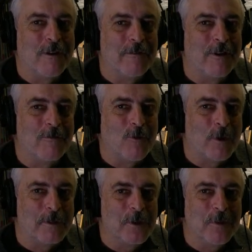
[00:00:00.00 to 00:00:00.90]

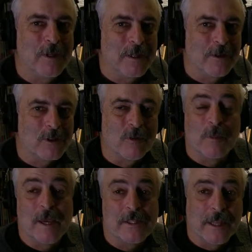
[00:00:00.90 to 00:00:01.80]
542 million years
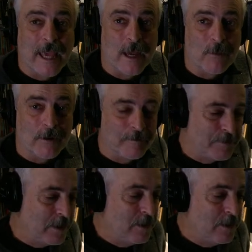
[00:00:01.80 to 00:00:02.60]
for the base of the Cambrian.